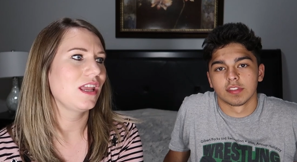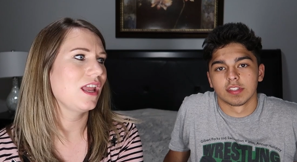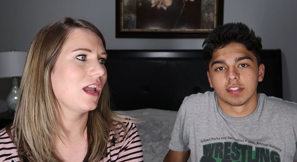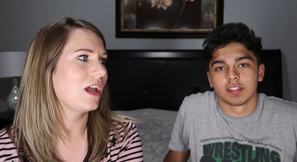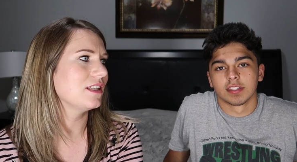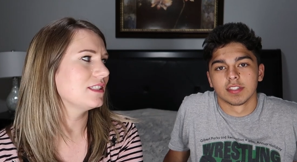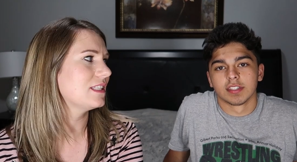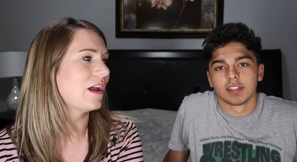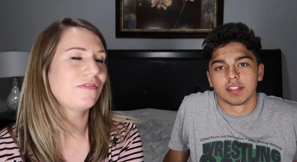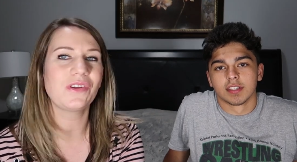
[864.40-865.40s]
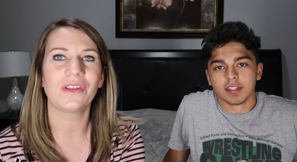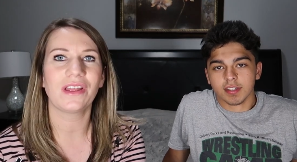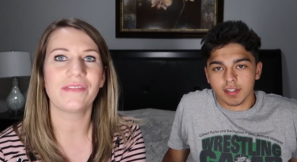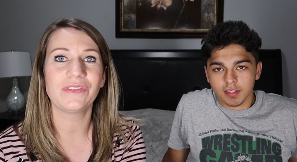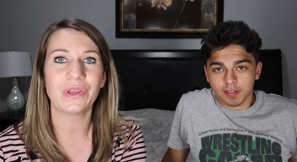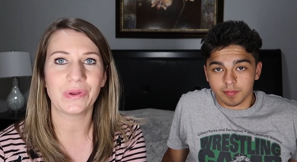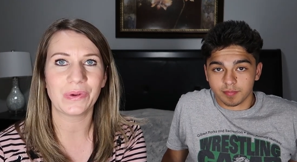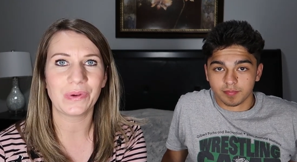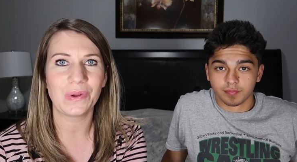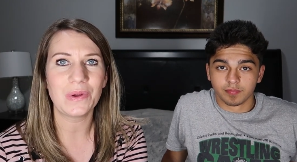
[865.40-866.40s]
Speaker 1: And several of you
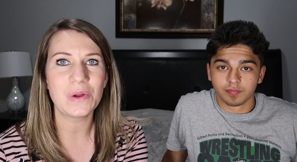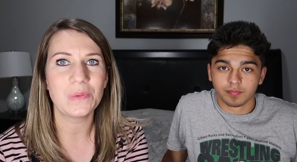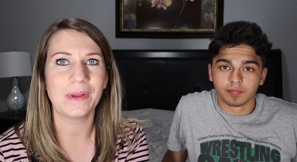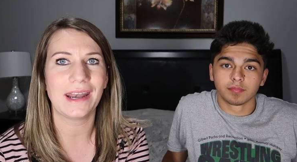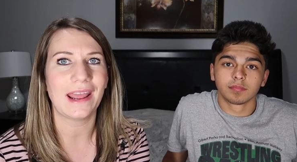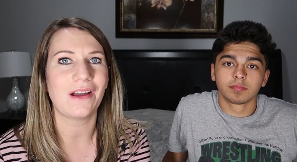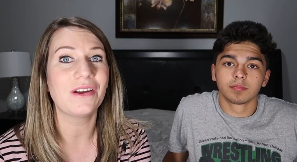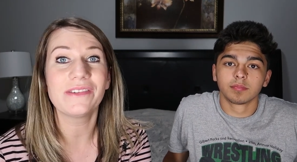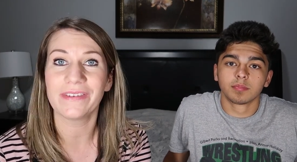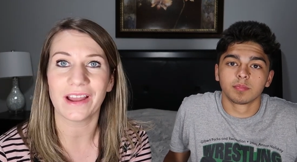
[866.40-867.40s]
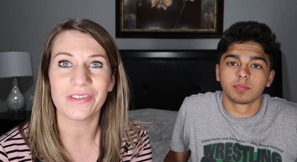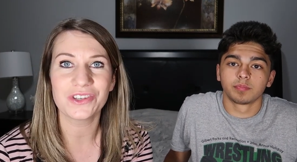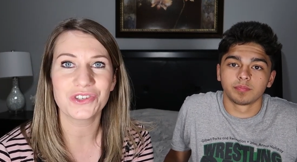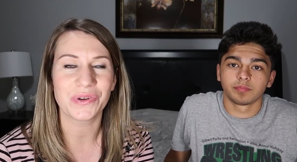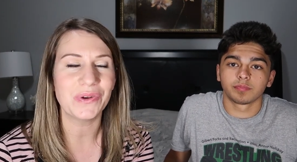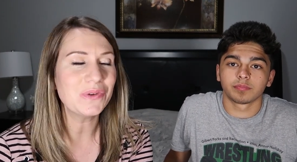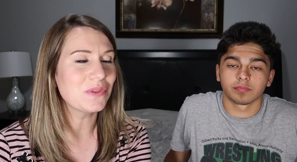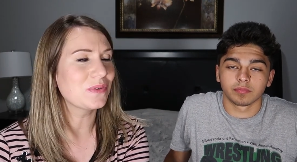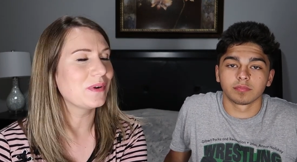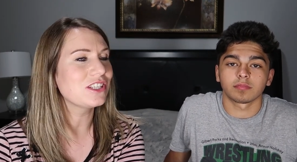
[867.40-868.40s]
went out and found the truth,
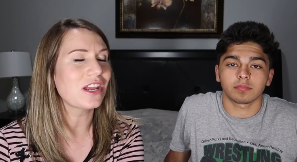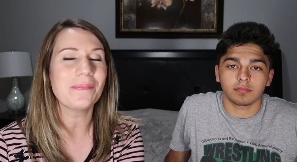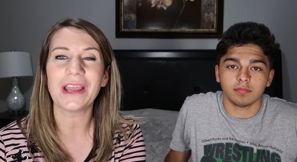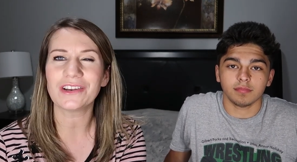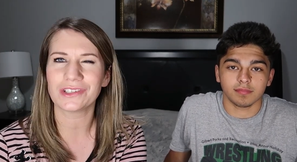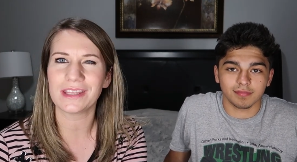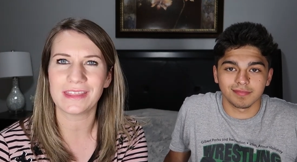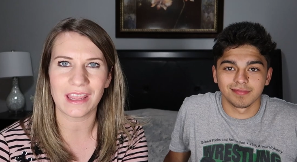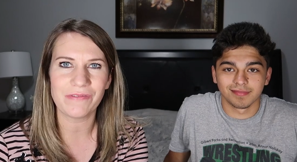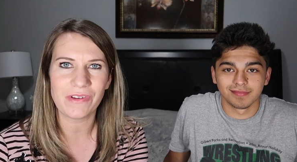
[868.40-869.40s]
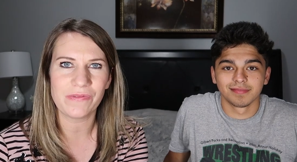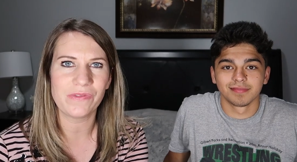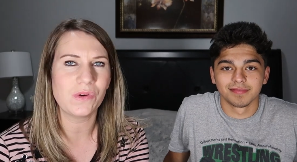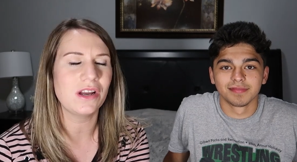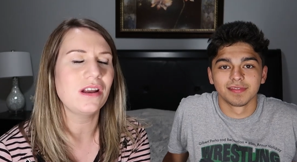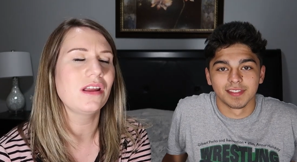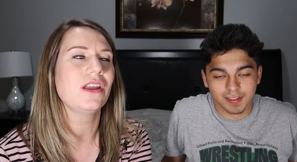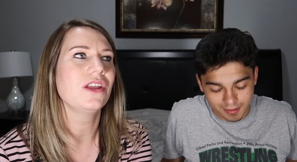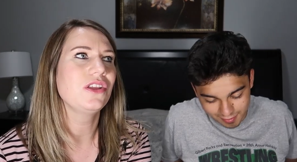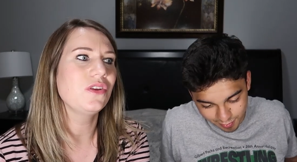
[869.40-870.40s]
which I'm actually thankful for.
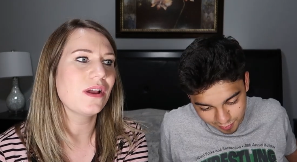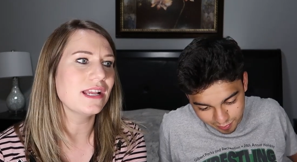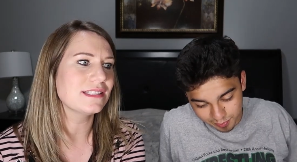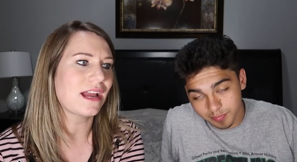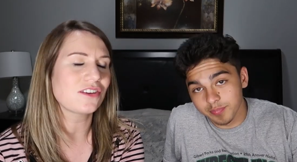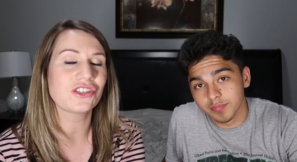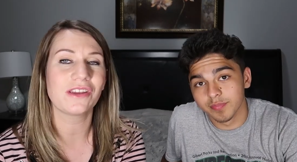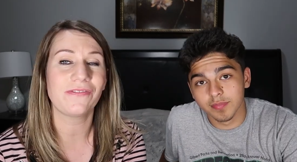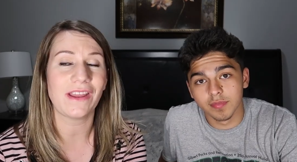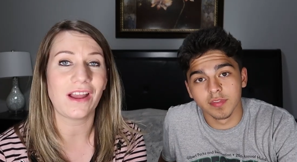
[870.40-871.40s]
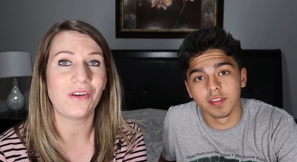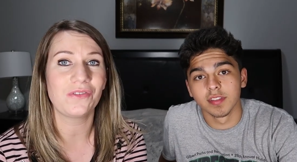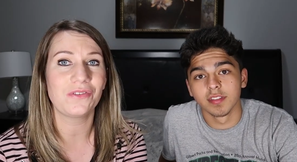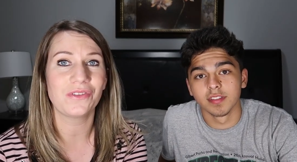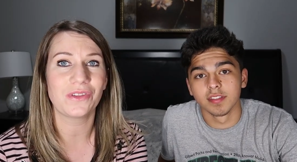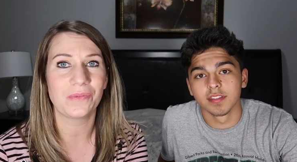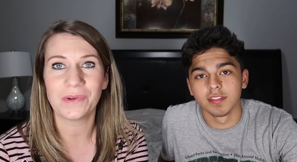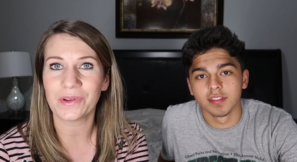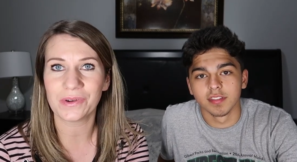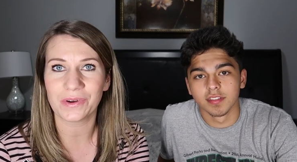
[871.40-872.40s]
You guys actually found the
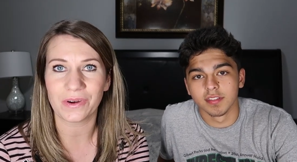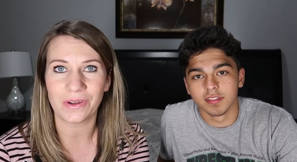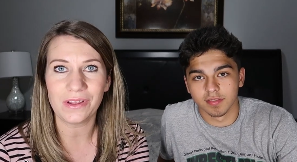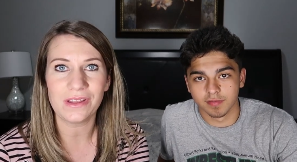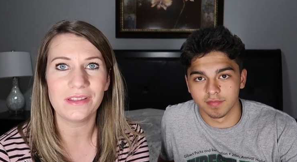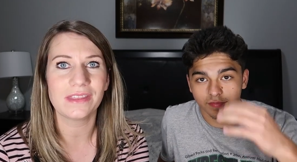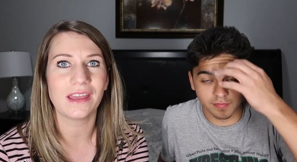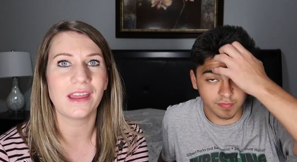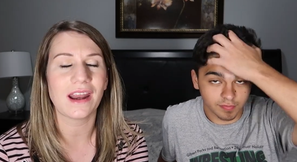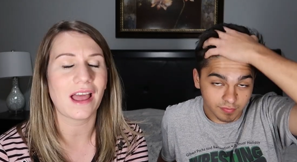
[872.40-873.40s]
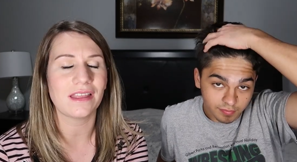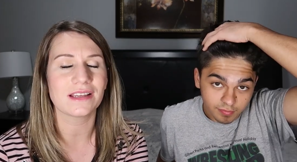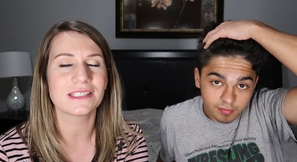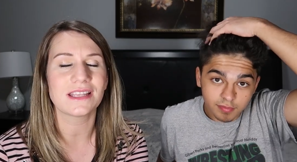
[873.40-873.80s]
real girl that Alex